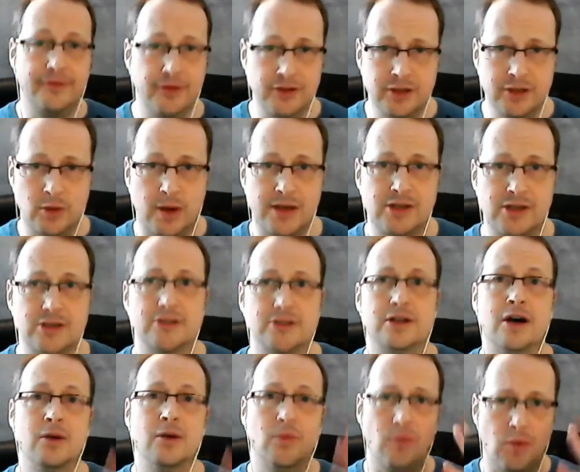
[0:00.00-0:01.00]
of those questions
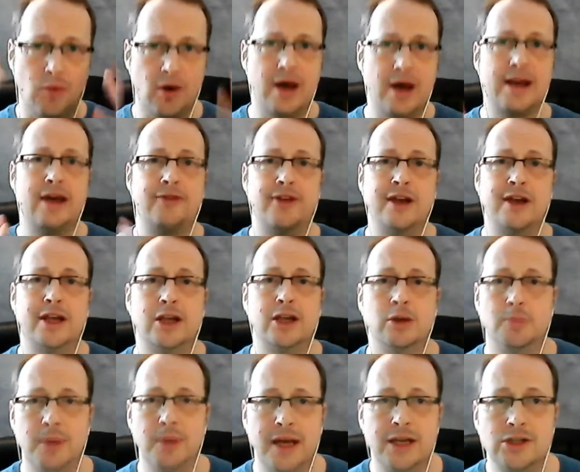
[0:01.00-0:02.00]
on one
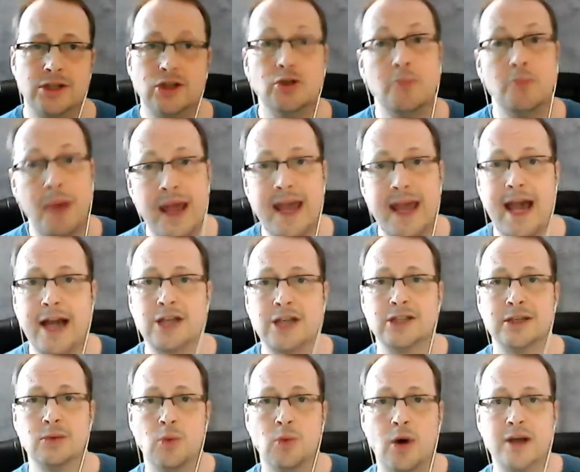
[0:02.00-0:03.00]
FAQ page. You may
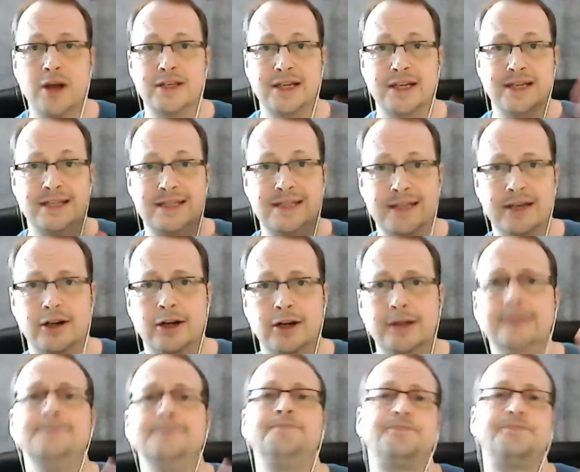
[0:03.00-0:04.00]
actually want to
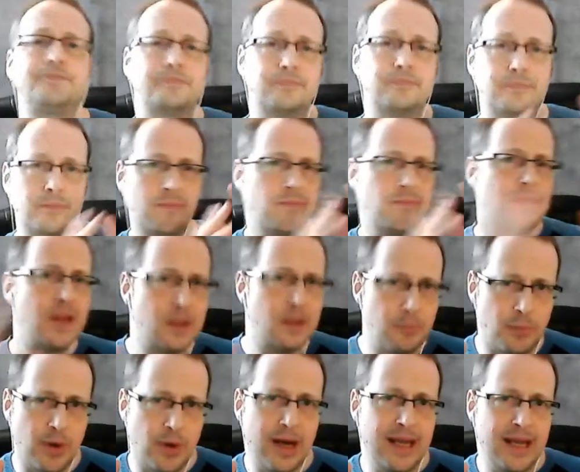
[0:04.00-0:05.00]
consider
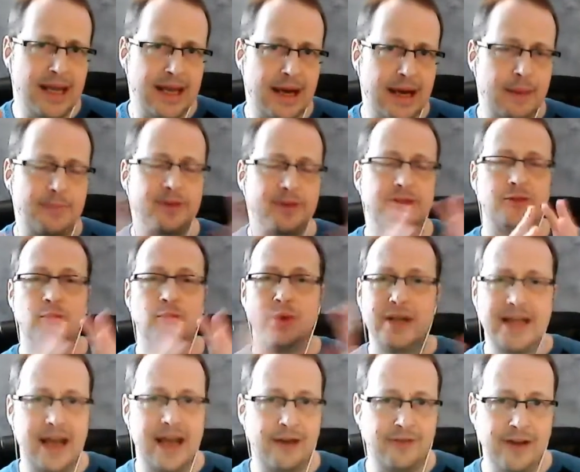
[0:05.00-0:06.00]
breaking up
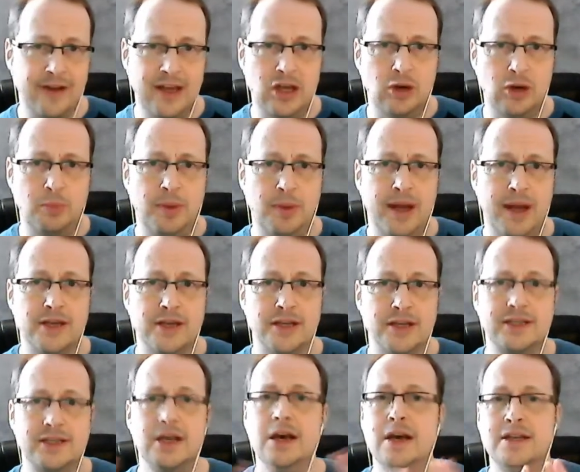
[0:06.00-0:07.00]
3 FAQ
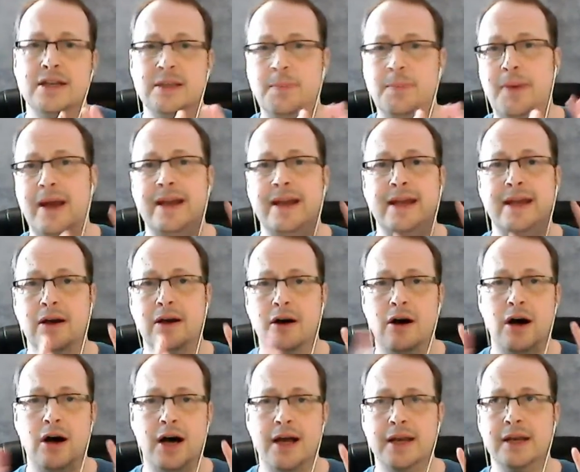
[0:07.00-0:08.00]
pages depending
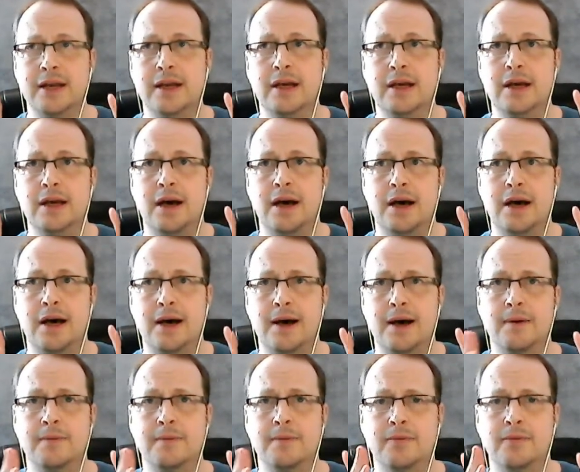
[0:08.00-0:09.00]
on
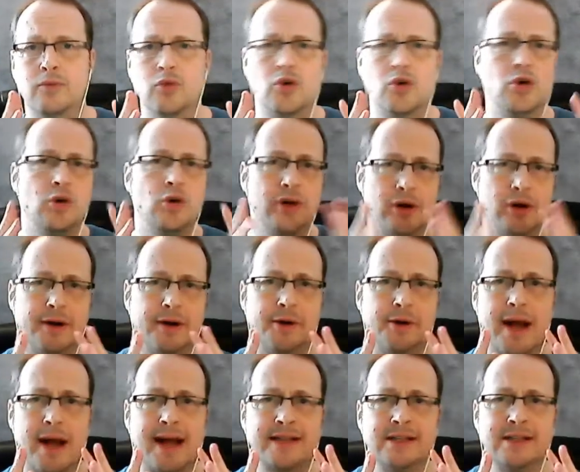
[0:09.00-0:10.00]
who you're
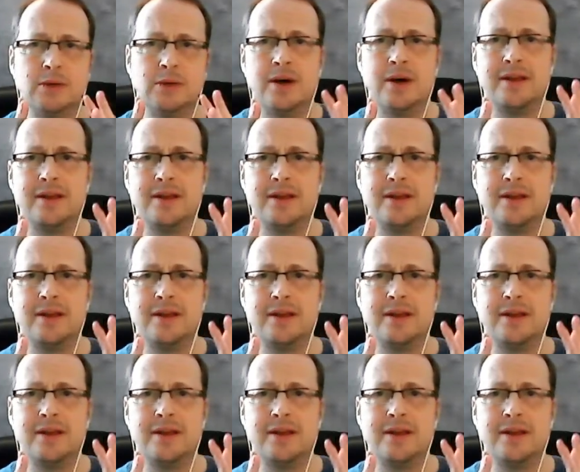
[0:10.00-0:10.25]
interacting